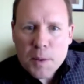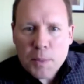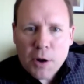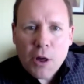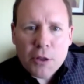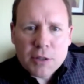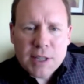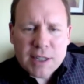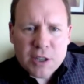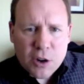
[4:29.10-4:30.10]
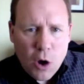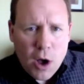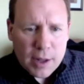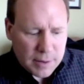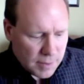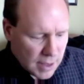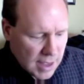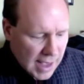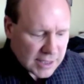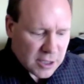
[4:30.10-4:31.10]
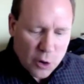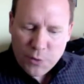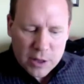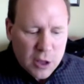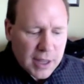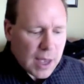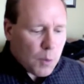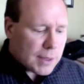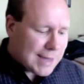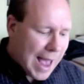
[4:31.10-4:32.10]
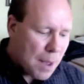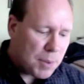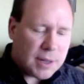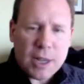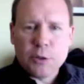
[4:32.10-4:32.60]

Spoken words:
But all those things are gone. And so if we look at what's happened,